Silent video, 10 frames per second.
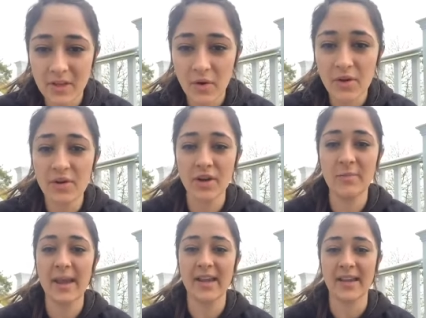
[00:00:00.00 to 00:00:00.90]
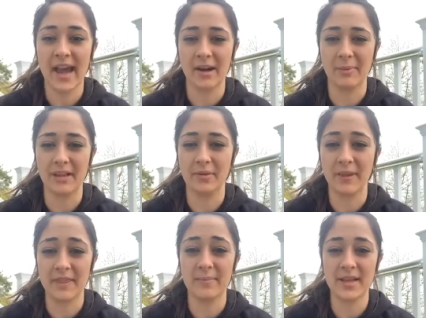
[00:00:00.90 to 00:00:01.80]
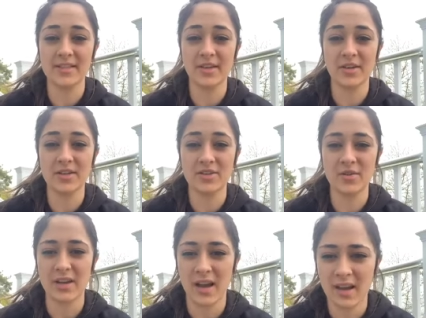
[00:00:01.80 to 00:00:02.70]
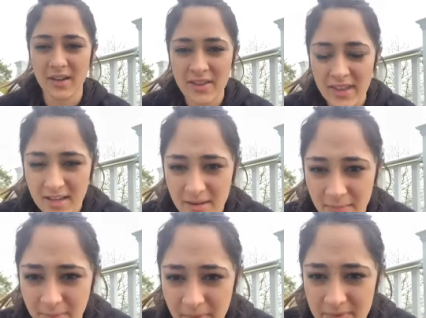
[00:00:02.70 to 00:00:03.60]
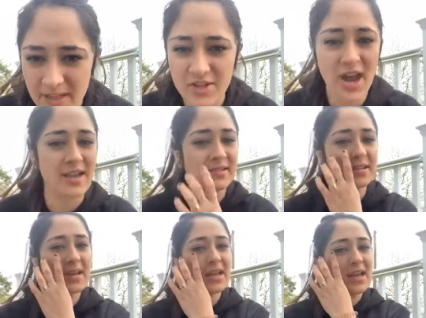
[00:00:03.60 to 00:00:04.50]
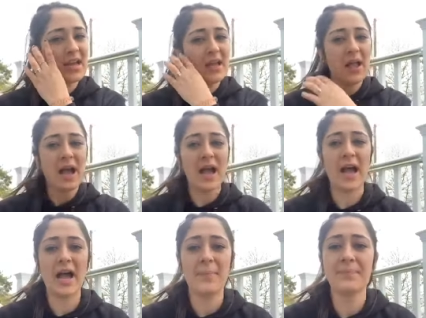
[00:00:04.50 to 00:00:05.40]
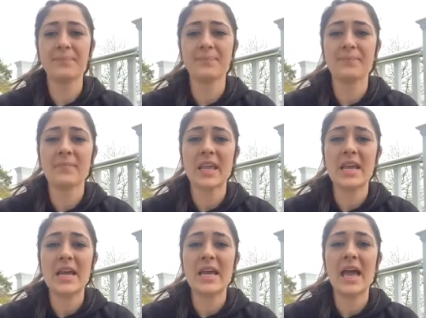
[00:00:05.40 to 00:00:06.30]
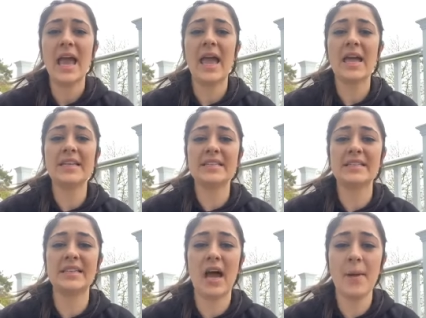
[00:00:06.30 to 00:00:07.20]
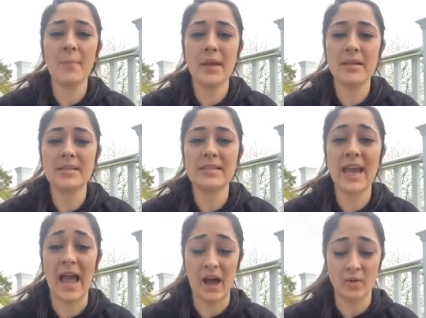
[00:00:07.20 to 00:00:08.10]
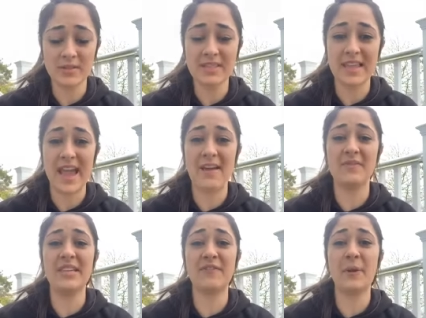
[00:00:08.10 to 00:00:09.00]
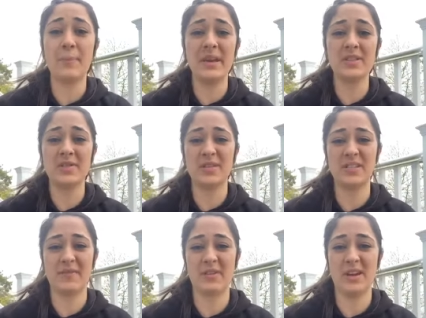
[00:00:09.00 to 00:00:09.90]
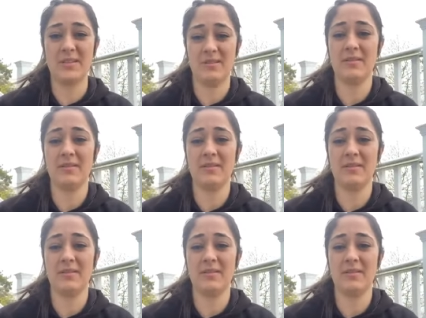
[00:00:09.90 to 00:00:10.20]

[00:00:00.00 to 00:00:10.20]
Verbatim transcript: well, you could make a caterpillar with them. That's a good, a good thing to suggest. Um, and some towns, they have different bins for different